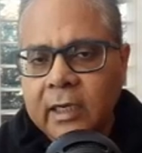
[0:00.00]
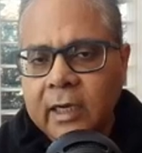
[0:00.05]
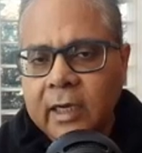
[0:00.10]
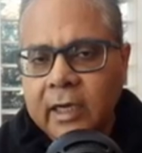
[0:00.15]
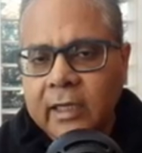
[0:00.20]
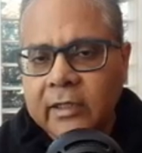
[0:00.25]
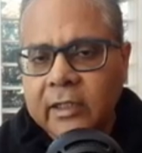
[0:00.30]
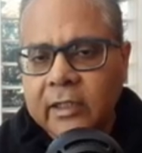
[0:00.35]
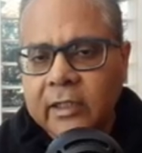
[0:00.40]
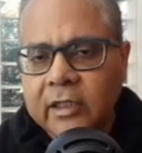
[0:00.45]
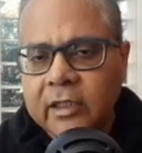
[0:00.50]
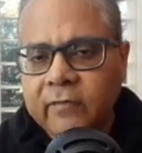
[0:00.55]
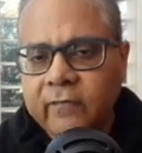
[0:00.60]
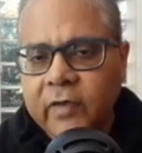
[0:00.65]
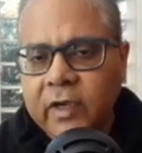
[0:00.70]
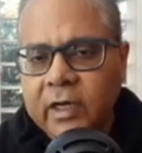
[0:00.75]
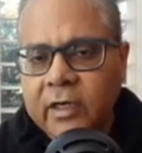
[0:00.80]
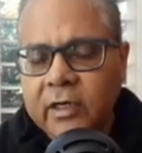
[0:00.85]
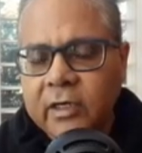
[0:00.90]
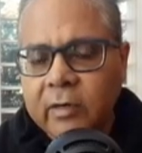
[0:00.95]
And then the
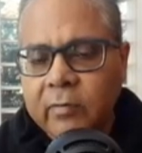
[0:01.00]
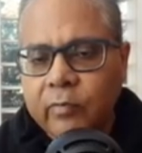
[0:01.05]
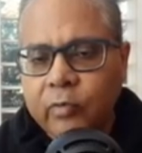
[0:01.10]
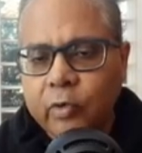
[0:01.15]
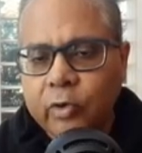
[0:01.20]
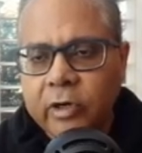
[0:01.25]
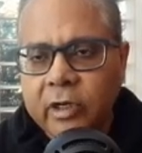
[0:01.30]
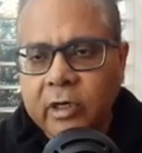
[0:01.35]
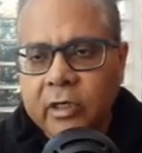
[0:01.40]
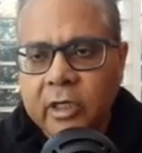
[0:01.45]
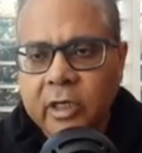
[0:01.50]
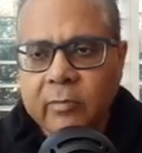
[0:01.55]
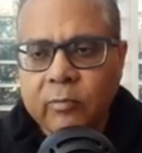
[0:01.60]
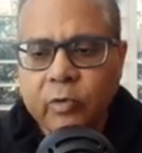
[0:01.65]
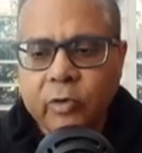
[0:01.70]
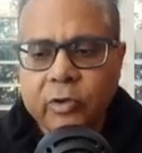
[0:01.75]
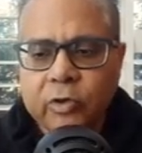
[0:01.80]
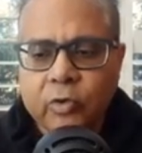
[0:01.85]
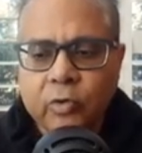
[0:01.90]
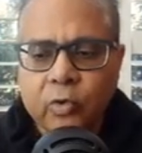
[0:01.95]
weight component I'm
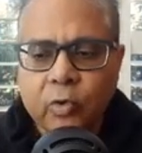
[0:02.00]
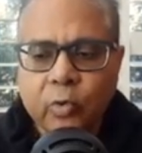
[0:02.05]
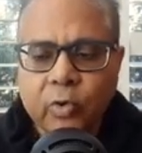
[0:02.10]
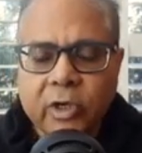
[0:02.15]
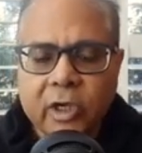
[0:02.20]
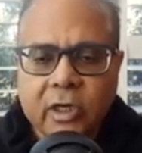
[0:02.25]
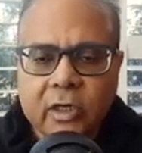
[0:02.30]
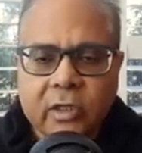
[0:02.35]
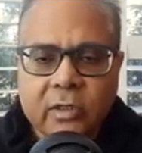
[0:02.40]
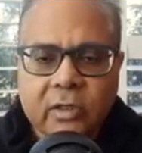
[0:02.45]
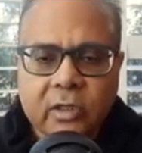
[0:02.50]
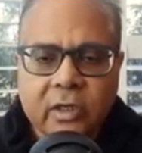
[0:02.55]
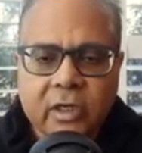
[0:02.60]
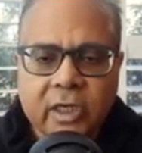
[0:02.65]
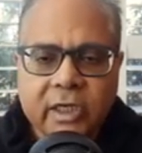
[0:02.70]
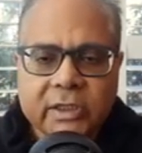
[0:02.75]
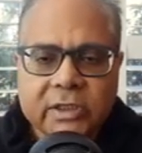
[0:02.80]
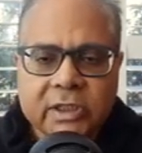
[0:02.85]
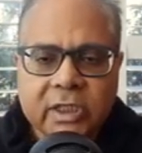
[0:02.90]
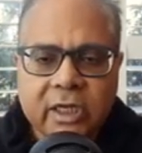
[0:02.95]
going to look at in the
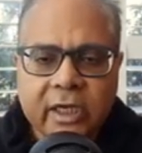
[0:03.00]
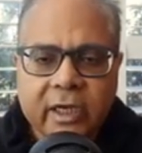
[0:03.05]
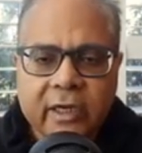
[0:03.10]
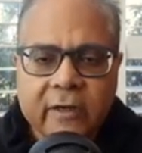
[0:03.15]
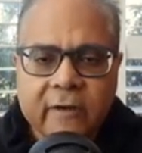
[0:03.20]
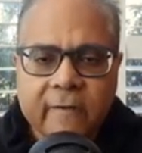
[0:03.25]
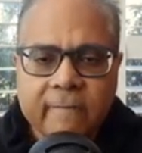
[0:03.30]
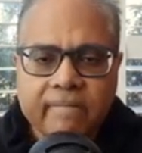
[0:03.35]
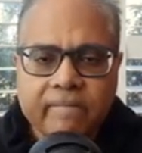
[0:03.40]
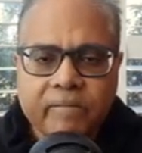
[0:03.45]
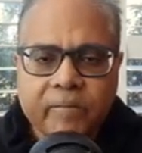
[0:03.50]
next slide.